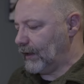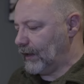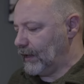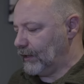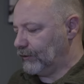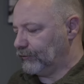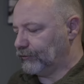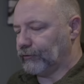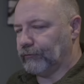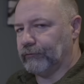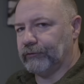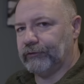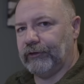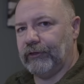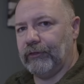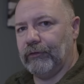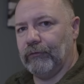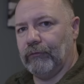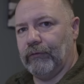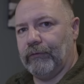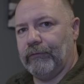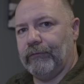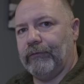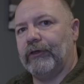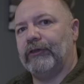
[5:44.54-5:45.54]
is obviously the
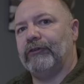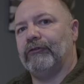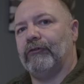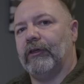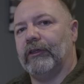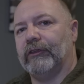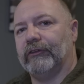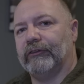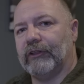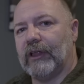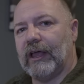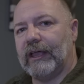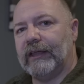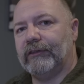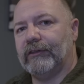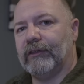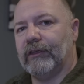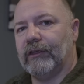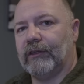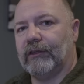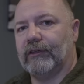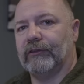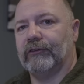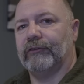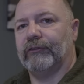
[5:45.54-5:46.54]
refrigerator is lighter
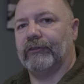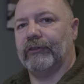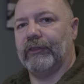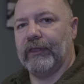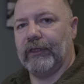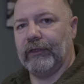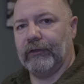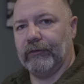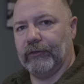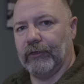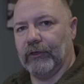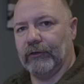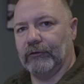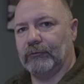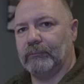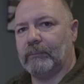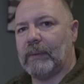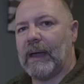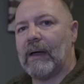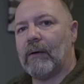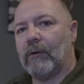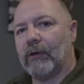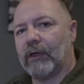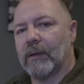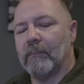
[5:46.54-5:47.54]
because those
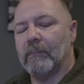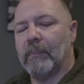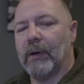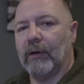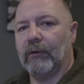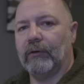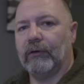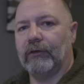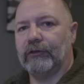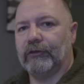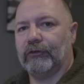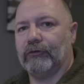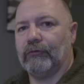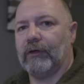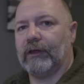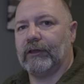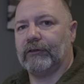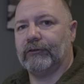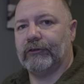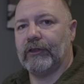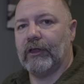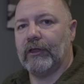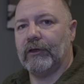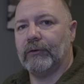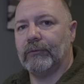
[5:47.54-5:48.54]
power components are
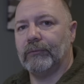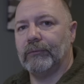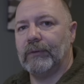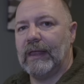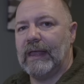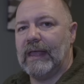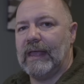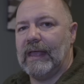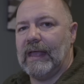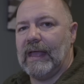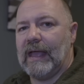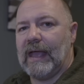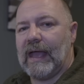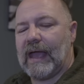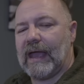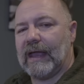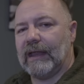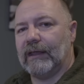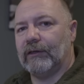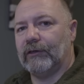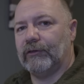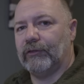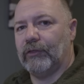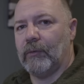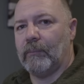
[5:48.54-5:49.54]
external,
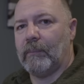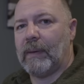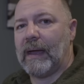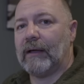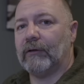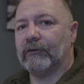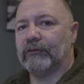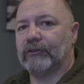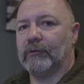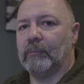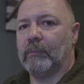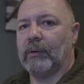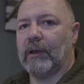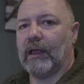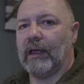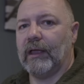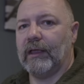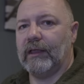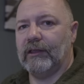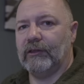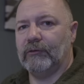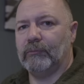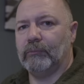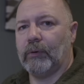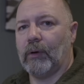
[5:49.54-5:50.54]
and the power supply
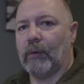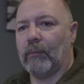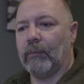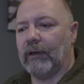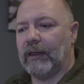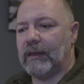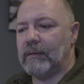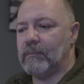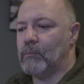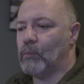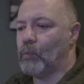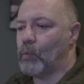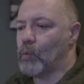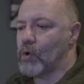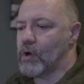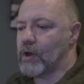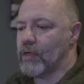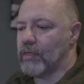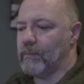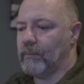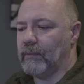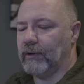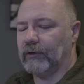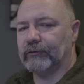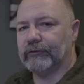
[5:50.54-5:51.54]
is probably one of
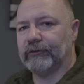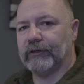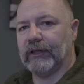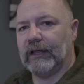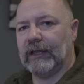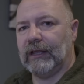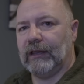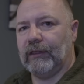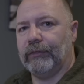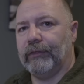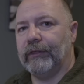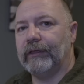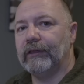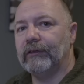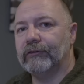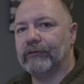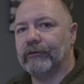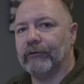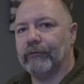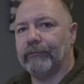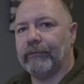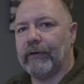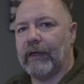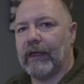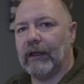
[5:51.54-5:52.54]
the most likely things
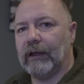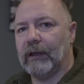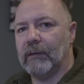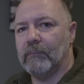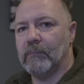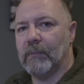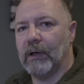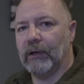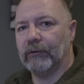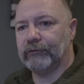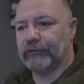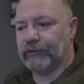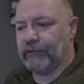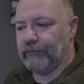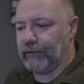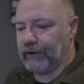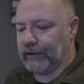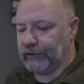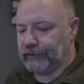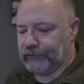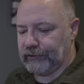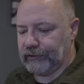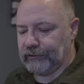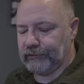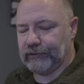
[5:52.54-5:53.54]
to fail in most
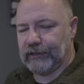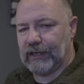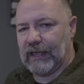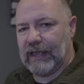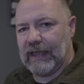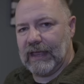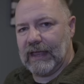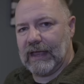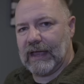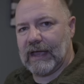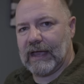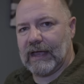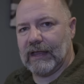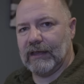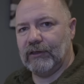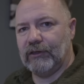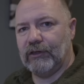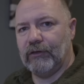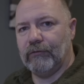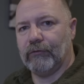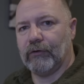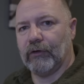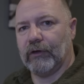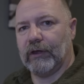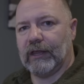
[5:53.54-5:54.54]
devices, and
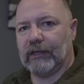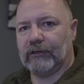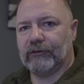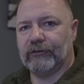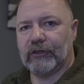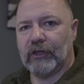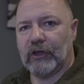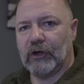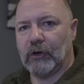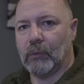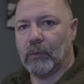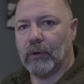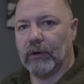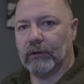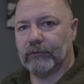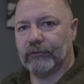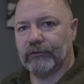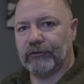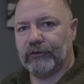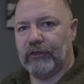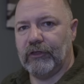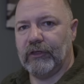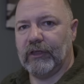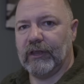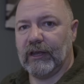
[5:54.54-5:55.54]
you've got an external one,
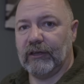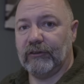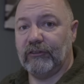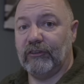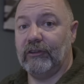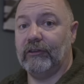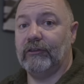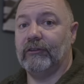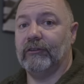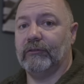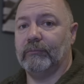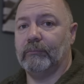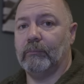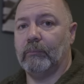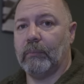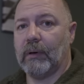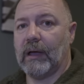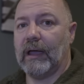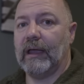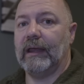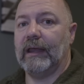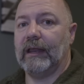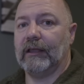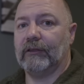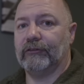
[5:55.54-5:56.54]
so you can actually just
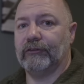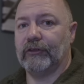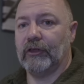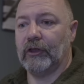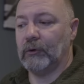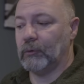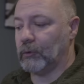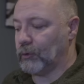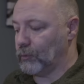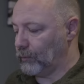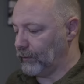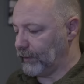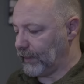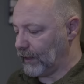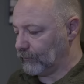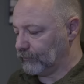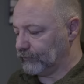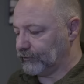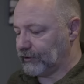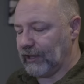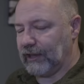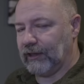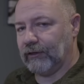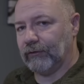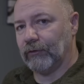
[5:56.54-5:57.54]
buy an external one without
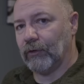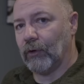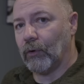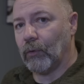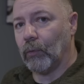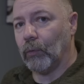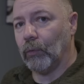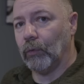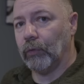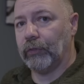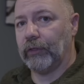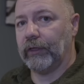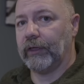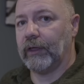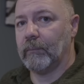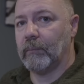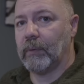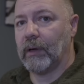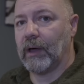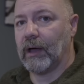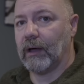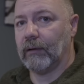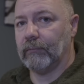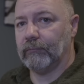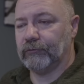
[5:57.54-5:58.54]
taking the whole thing
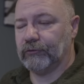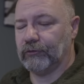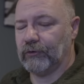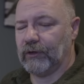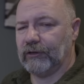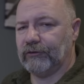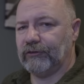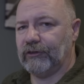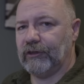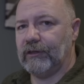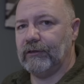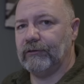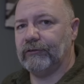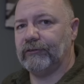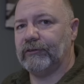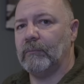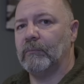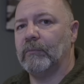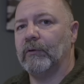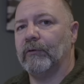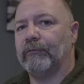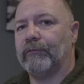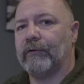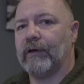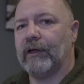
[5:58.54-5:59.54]
apart. So it actually
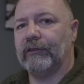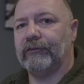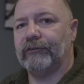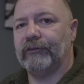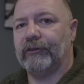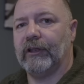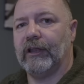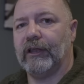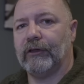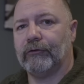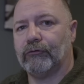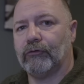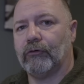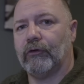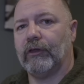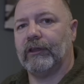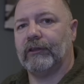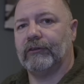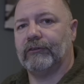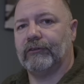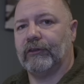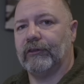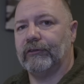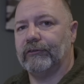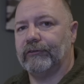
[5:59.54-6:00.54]
simplifies the
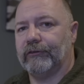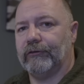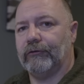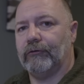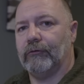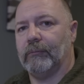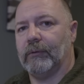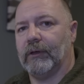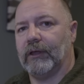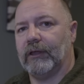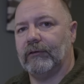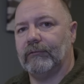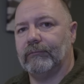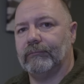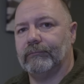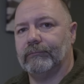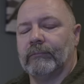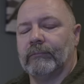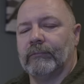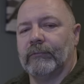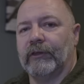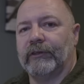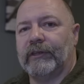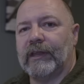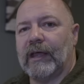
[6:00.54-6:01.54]
electronics considerably.
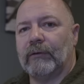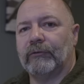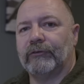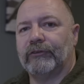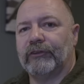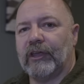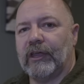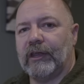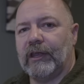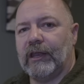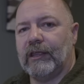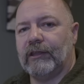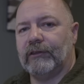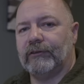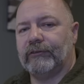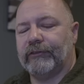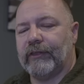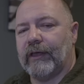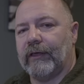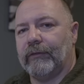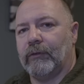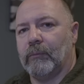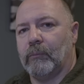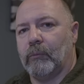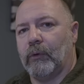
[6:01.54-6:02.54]
The downside is
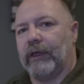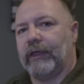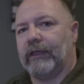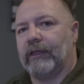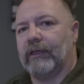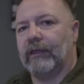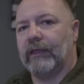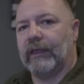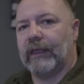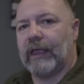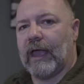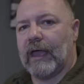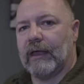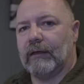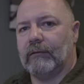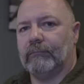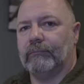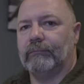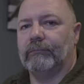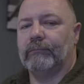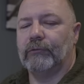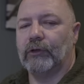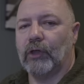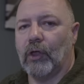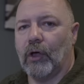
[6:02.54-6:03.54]
that the brick can get
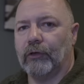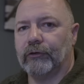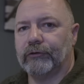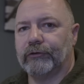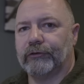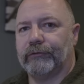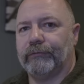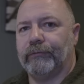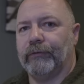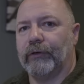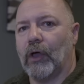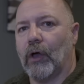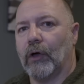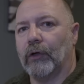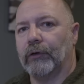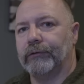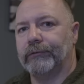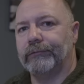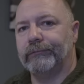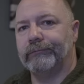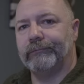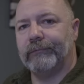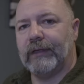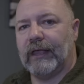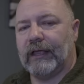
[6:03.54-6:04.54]
lost,
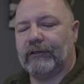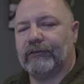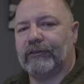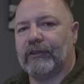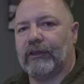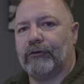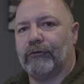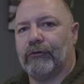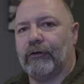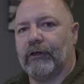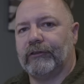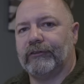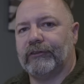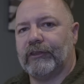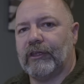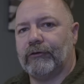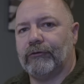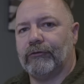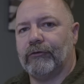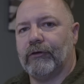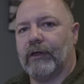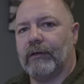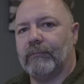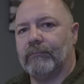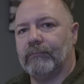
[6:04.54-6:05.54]
forgotten,
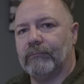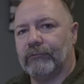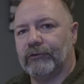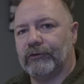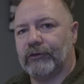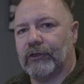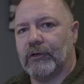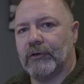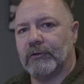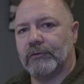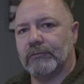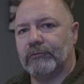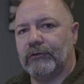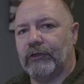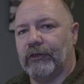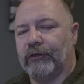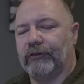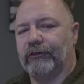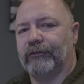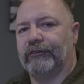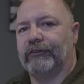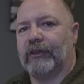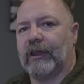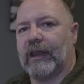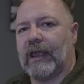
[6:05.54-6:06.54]
etc., so you're
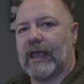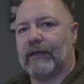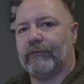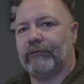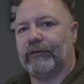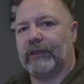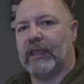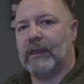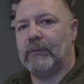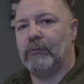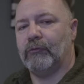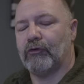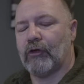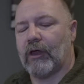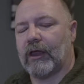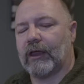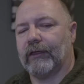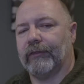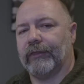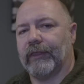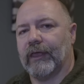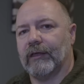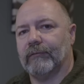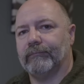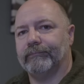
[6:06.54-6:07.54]
just going to have to keep track
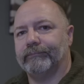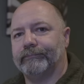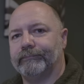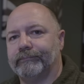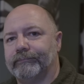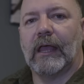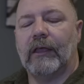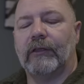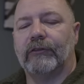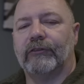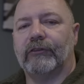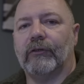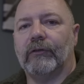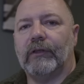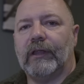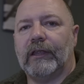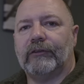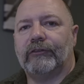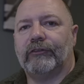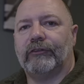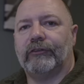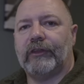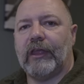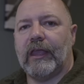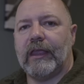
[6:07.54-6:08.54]
of that. So
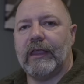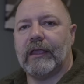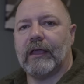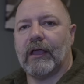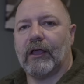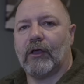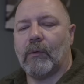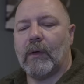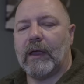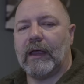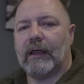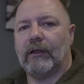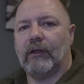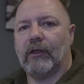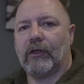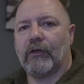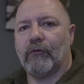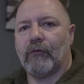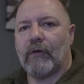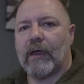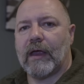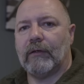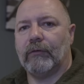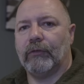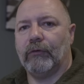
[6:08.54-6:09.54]
let's take a quick look
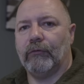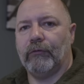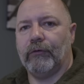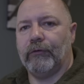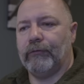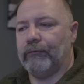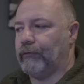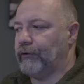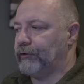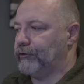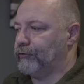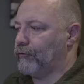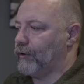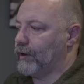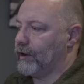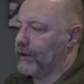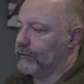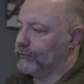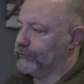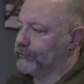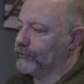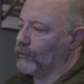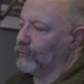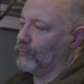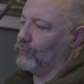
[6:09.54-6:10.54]
around the refrigerator.
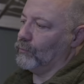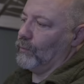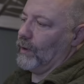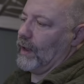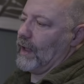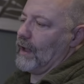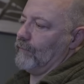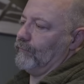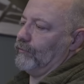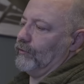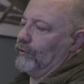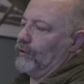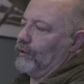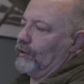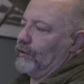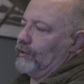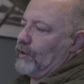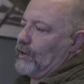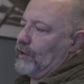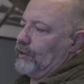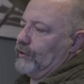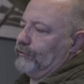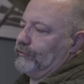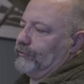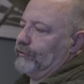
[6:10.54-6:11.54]
So we have a
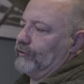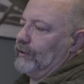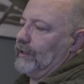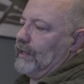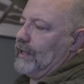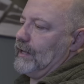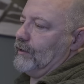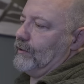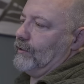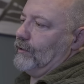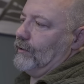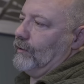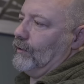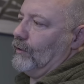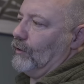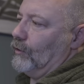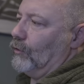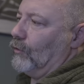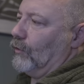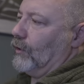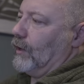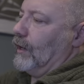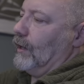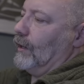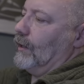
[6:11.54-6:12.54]
nice lid,
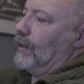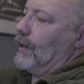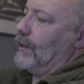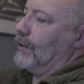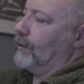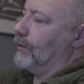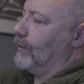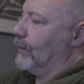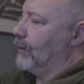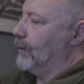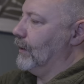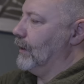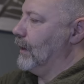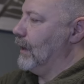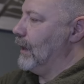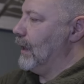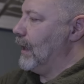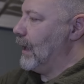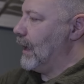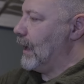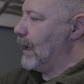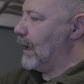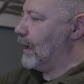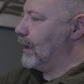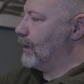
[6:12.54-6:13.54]
locking lid,
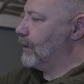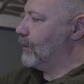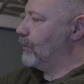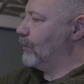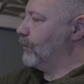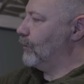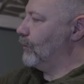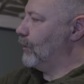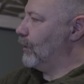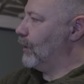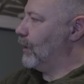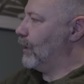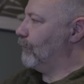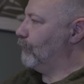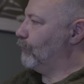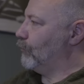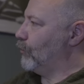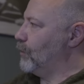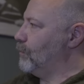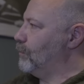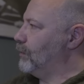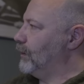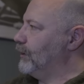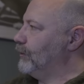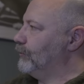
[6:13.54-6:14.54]
and I'm
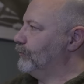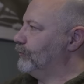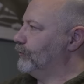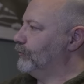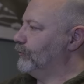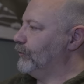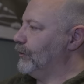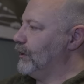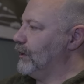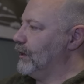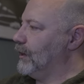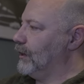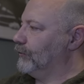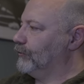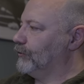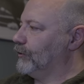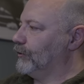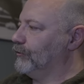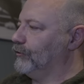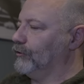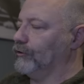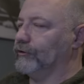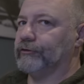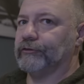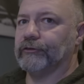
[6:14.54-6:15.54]
very pleased to see it's
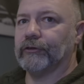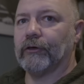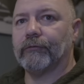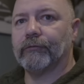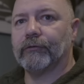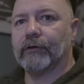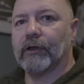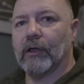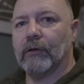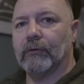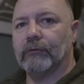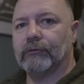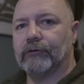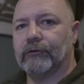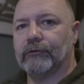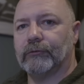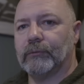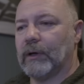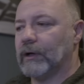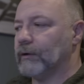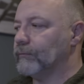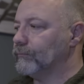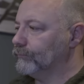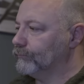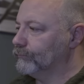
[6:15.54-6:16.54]
actually a soft close as
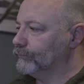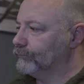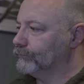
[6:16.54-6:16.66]
well.